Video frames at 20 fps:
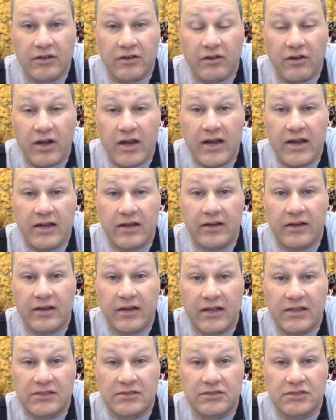great,
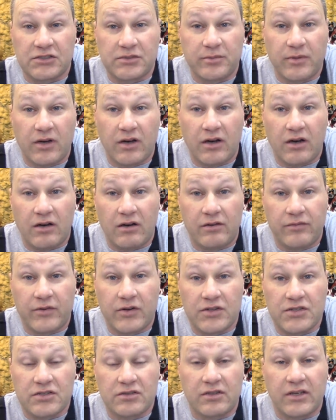nice little small
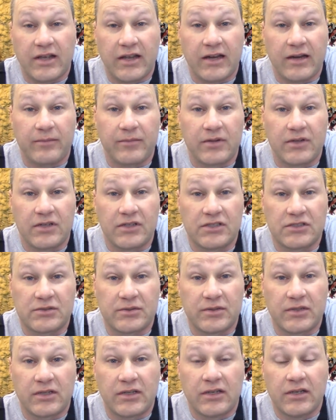versatile
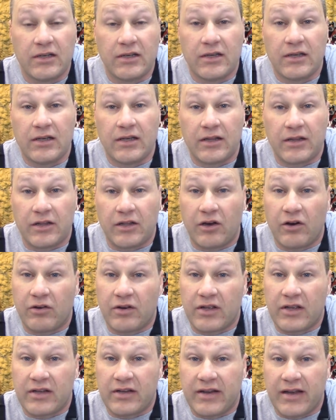cameras. The
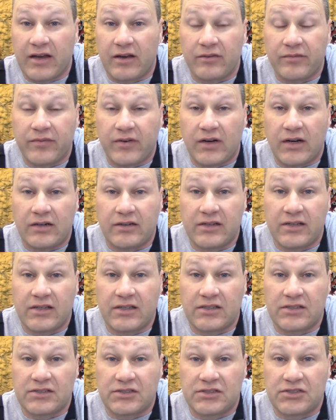only downfall
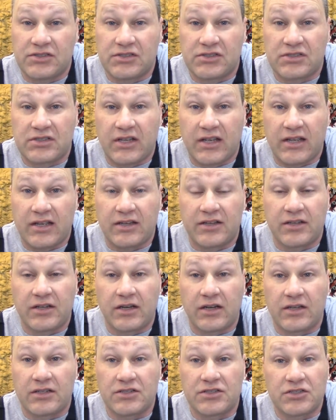is you just can't
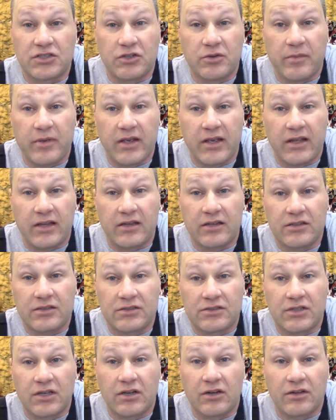zoom in,
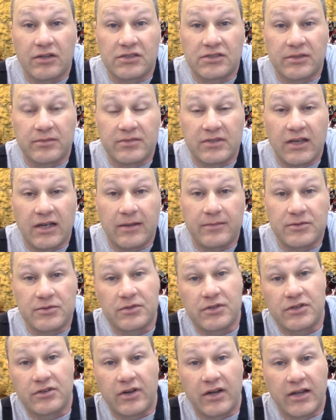so there's sometimes
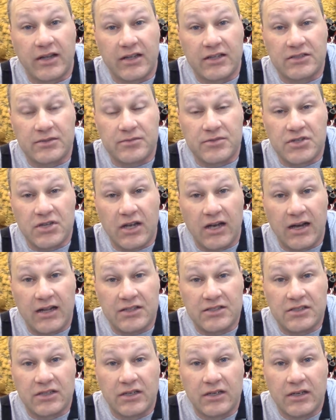when you're trying to get some shots